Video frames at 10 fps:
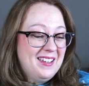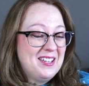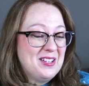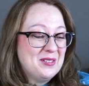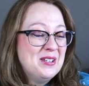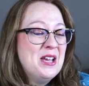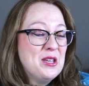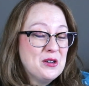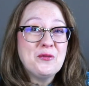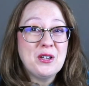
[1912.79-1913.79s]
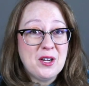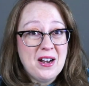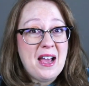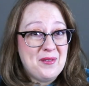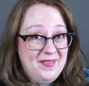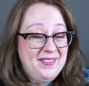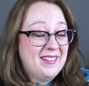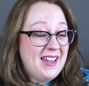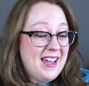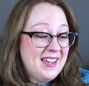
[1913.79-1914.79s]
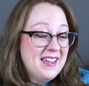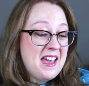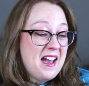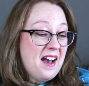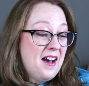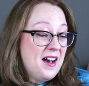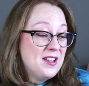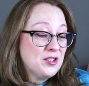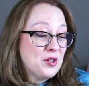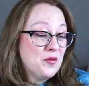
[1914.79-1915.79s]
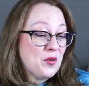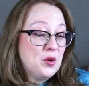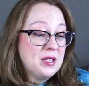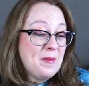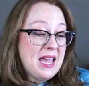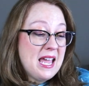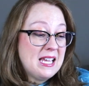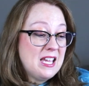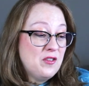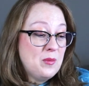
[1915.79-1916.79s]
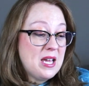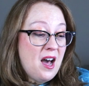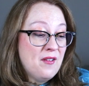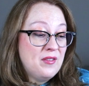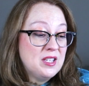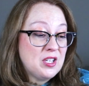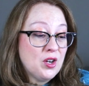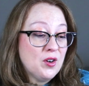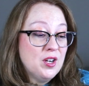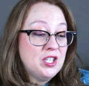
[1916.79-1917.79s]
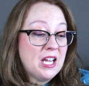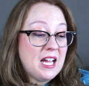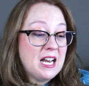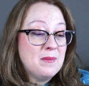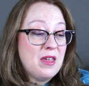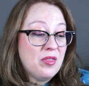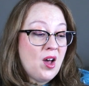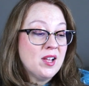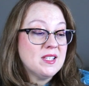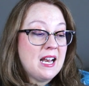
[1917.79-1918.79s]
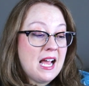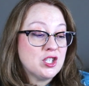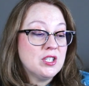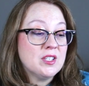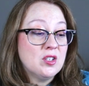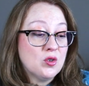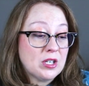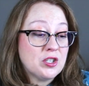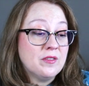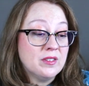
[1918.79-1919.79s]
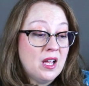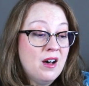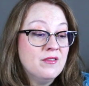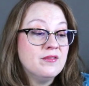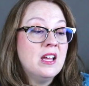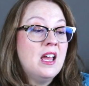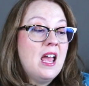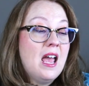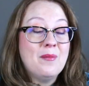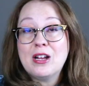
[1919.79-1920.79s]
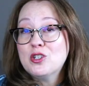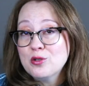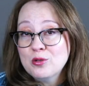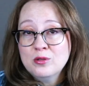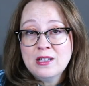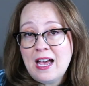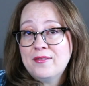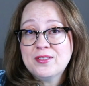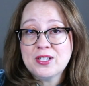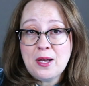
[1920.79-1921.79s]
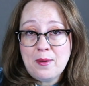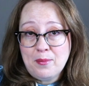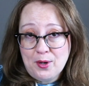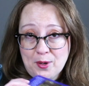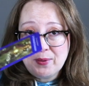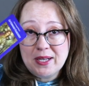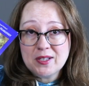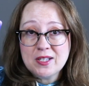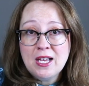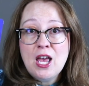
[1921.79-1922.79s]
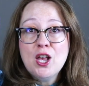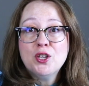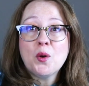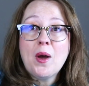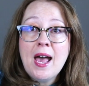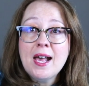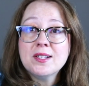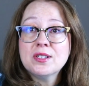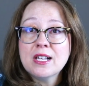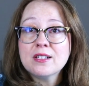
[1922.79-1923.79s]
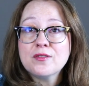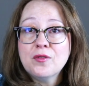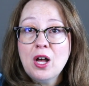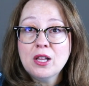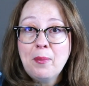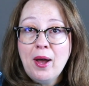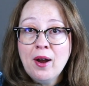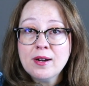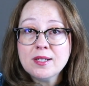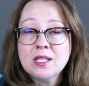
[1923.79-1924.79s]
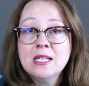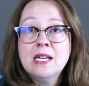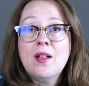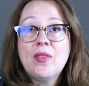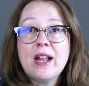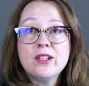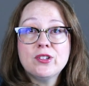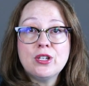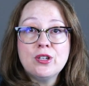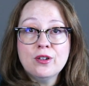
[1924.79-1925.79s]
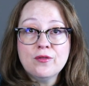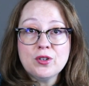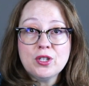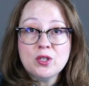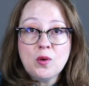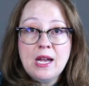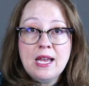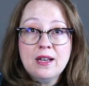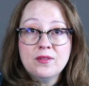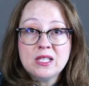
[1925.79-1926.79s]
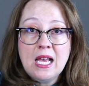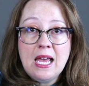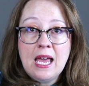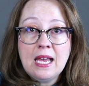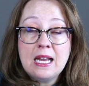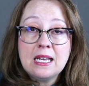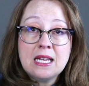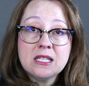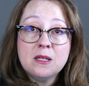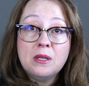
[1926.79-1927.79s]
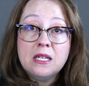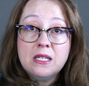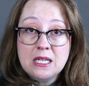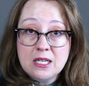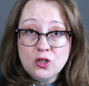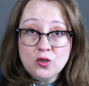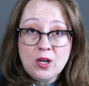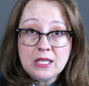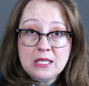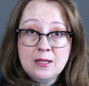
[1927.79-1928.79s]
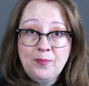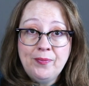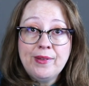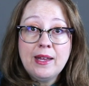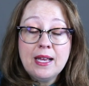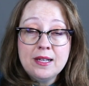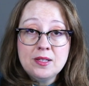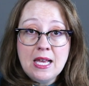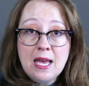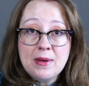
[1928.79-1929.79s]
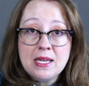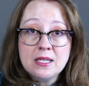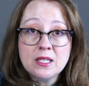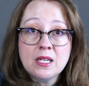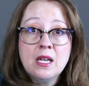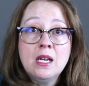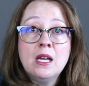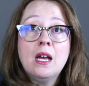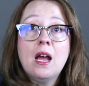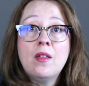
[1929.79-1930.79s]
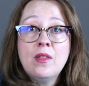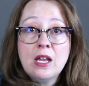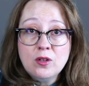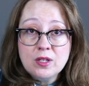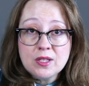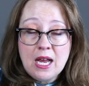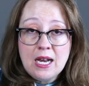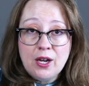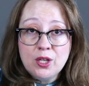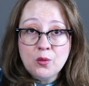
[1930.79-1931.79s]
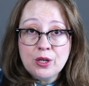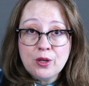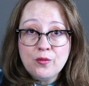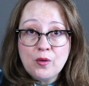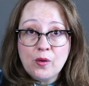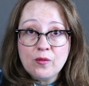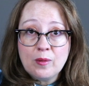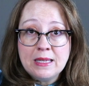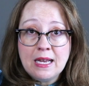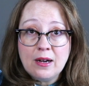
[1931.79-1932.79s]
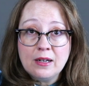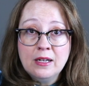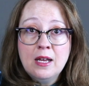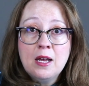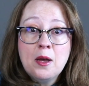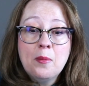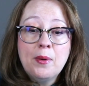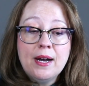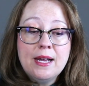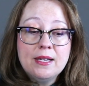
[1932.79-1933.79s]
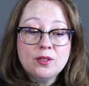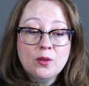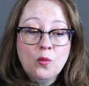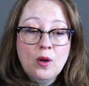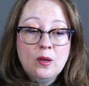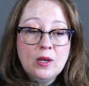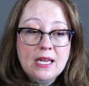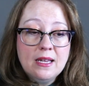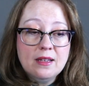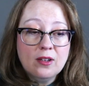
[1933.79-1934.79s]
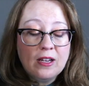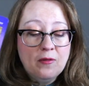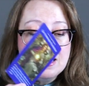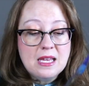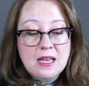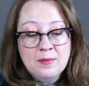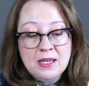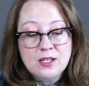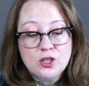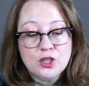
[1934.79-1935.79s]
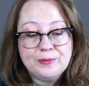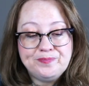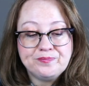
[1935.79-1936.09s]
you'll you'll figure it out, okay? Uh, so for holding my hand, giving me confidence and courage, and guiding my thoughts and actions in the direction of love and my true life's purpose. So as things fall apart, that is the universe's way of saying it needs to be deconstructed, examined, and then you decide how you want to go forward from there. But when we, they're giving me the image